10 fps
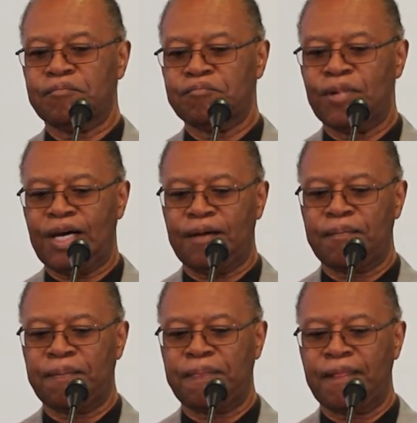
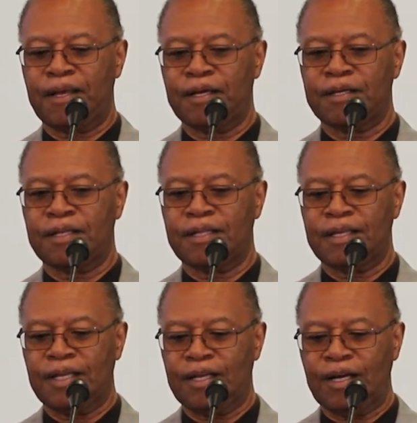But
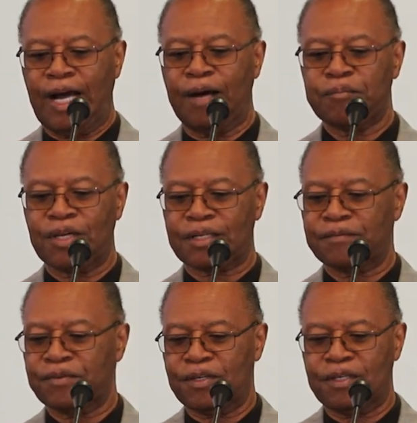I'm
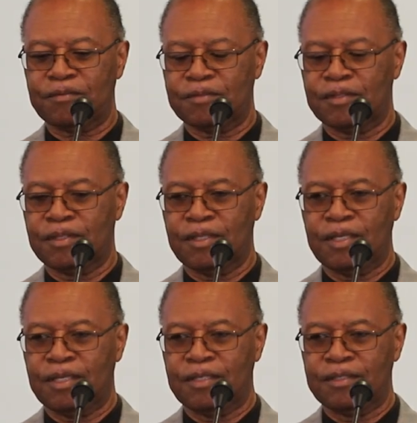looking for...
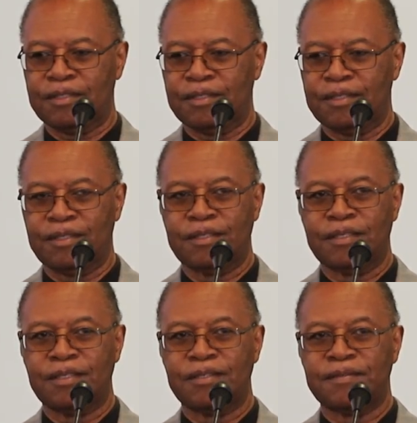Accepting
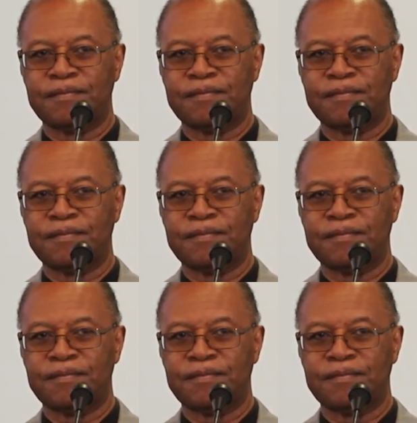Christ.